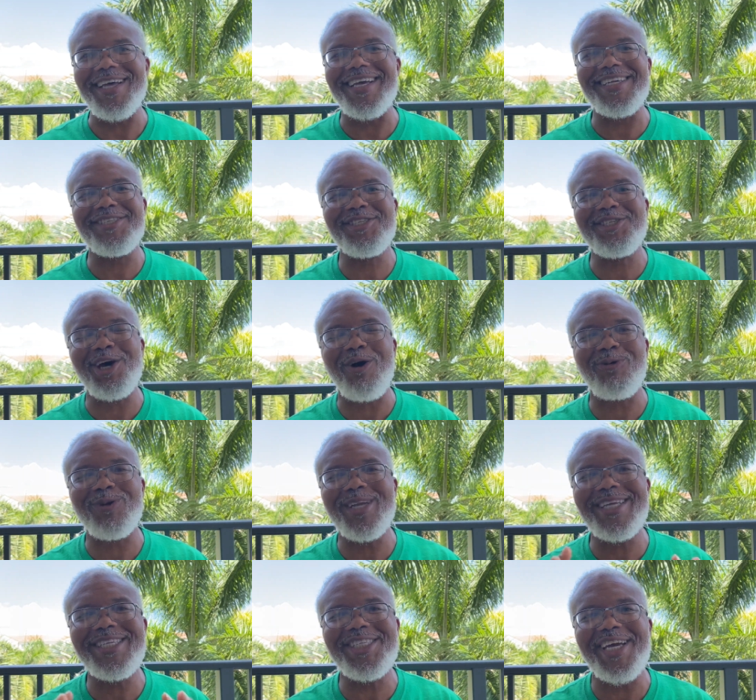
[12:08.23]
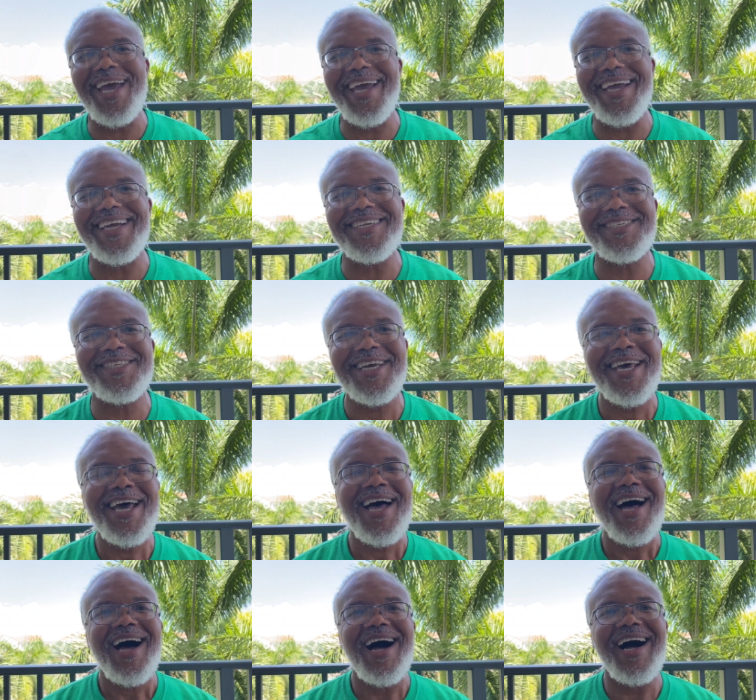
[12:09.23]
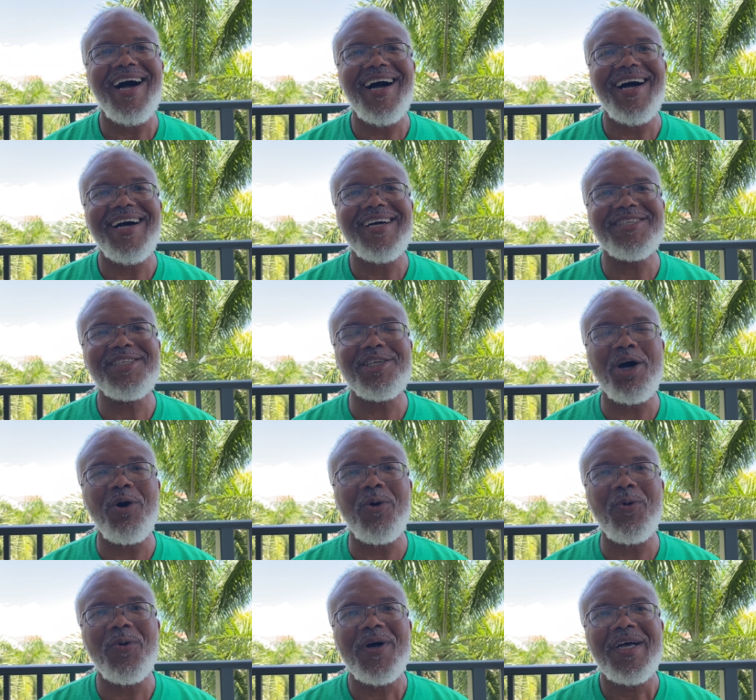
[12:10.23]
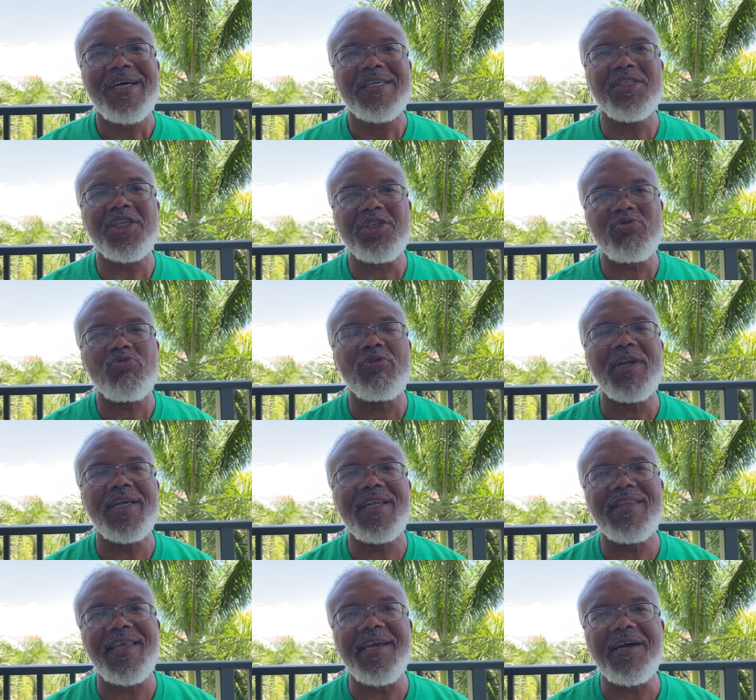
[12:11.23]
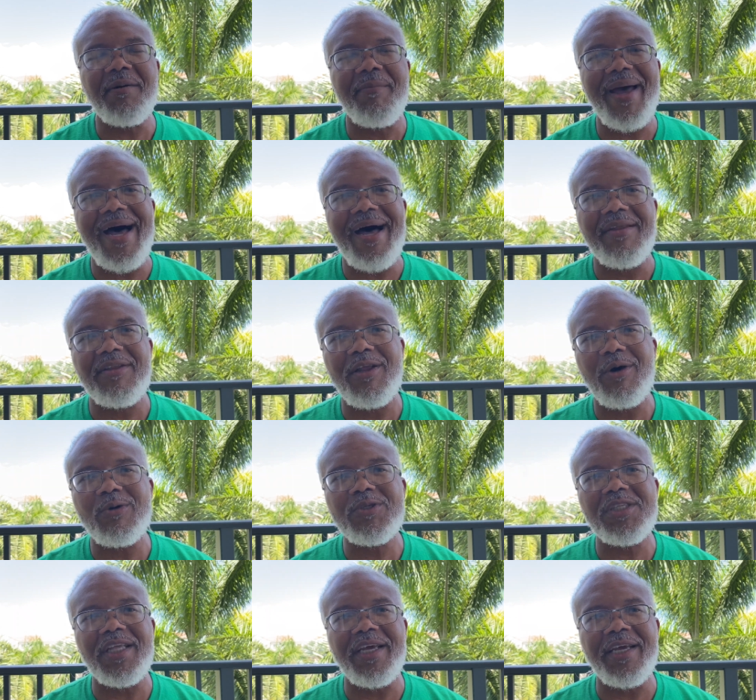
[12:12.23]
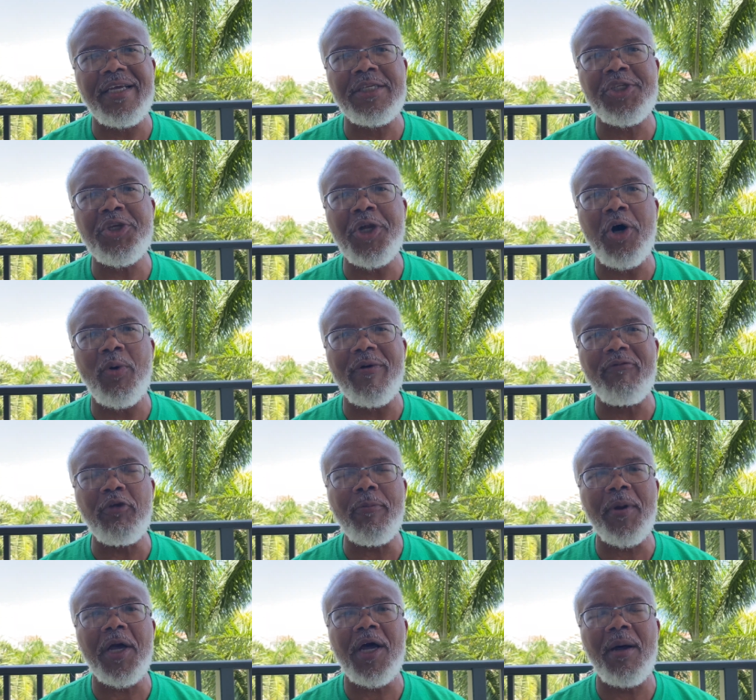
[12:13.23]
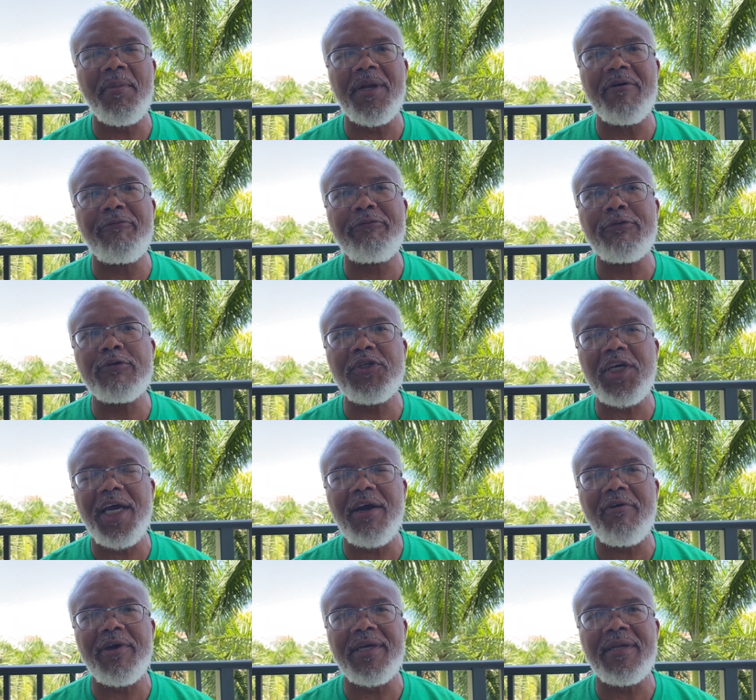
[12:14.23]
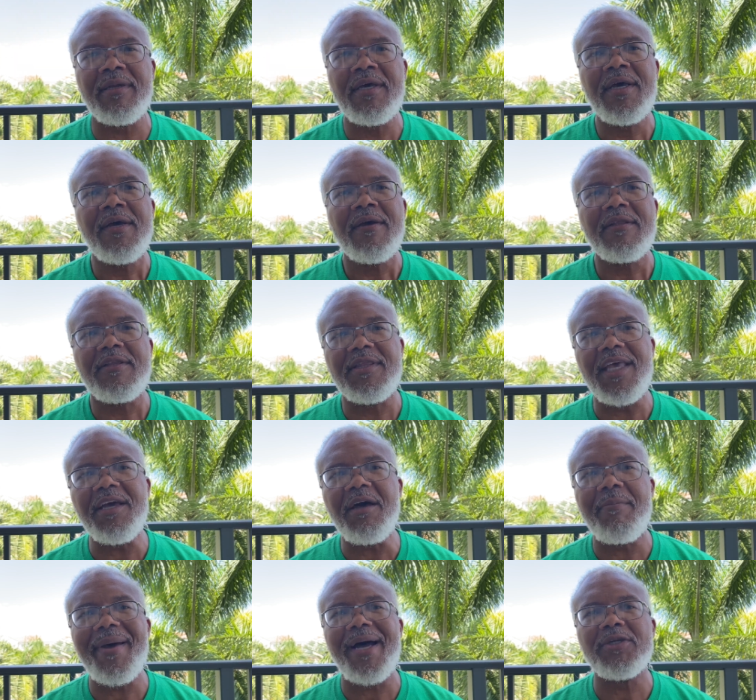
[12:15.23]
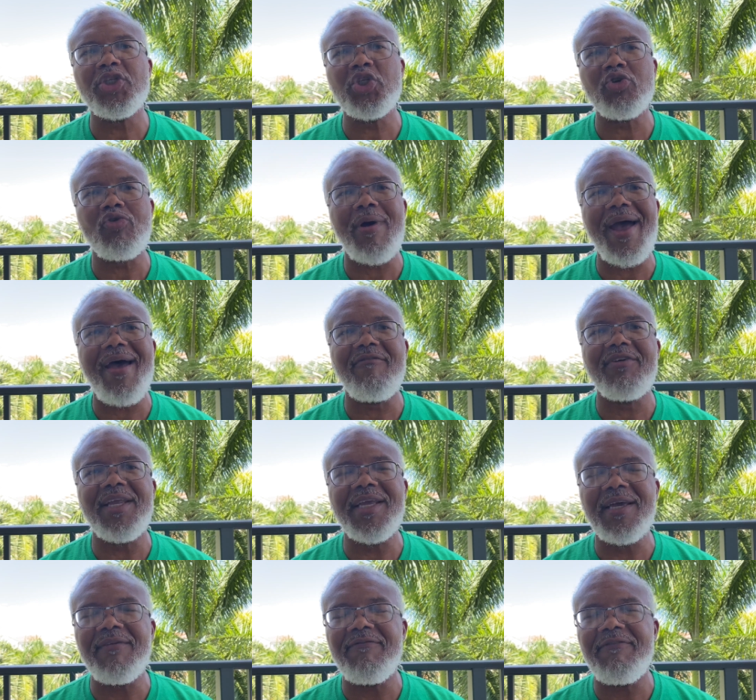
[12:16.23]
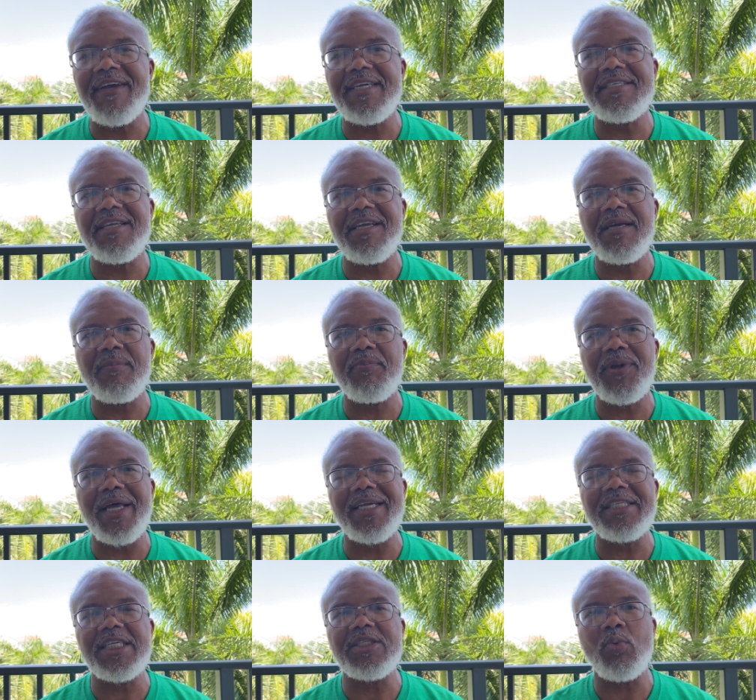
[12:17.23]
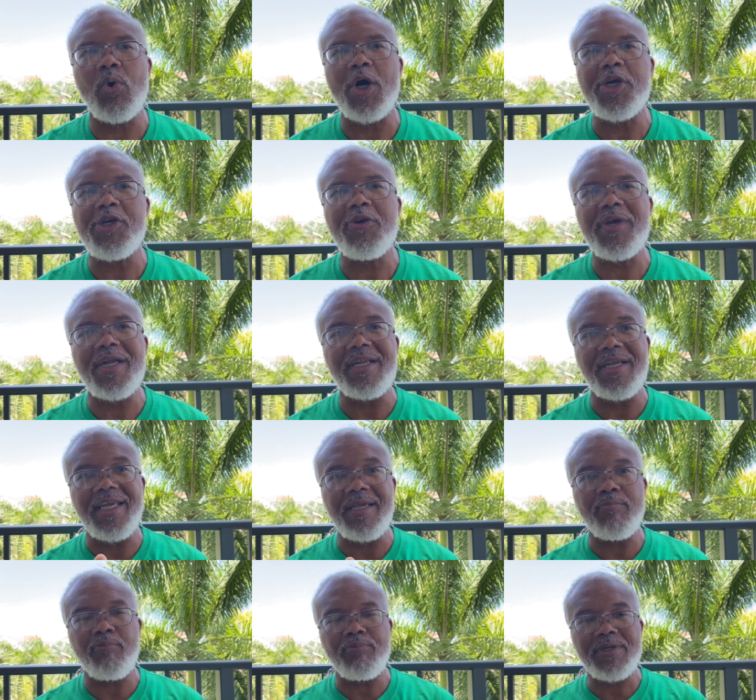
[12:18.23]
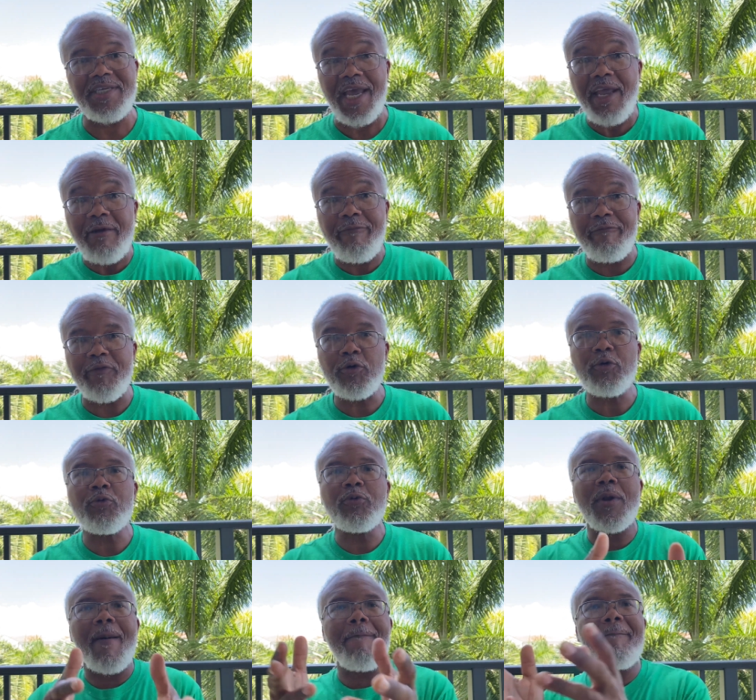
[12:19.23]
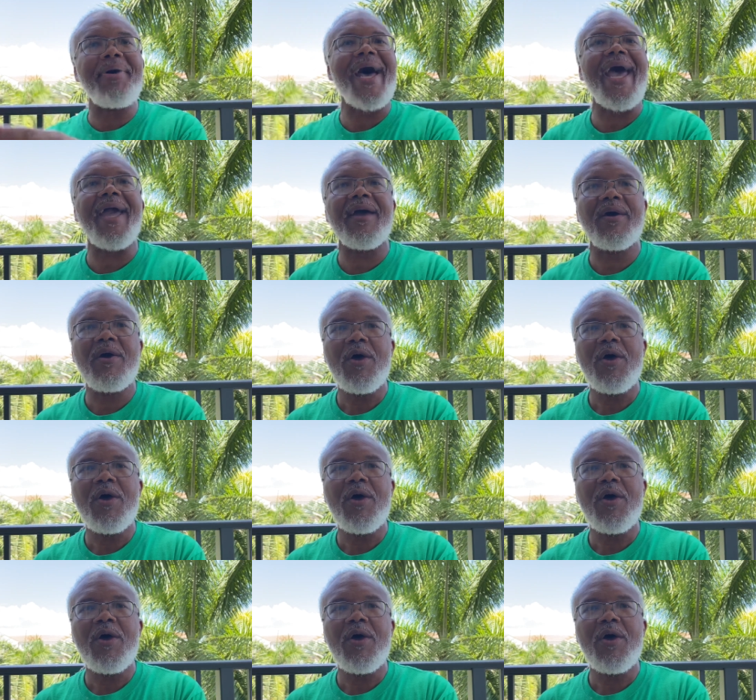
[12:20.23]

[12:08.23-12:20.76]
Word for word: is totally changed. Uh, so just really think about those things. You know, if you're becoming a fruitarian, think about traveling and visiting places where you can take food back